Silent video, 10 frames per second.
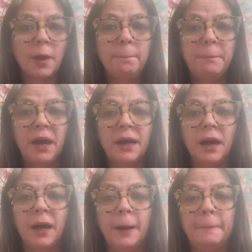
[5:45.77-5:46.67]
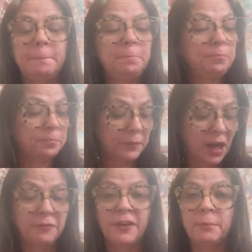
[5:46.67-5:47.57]
But I'm
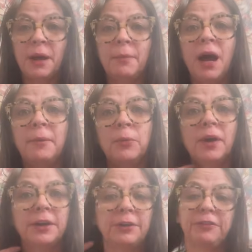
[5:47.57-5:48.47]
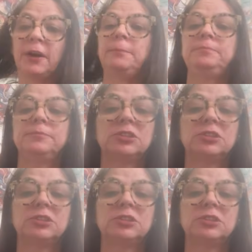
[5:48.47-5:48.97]
from my mama. Where are you from?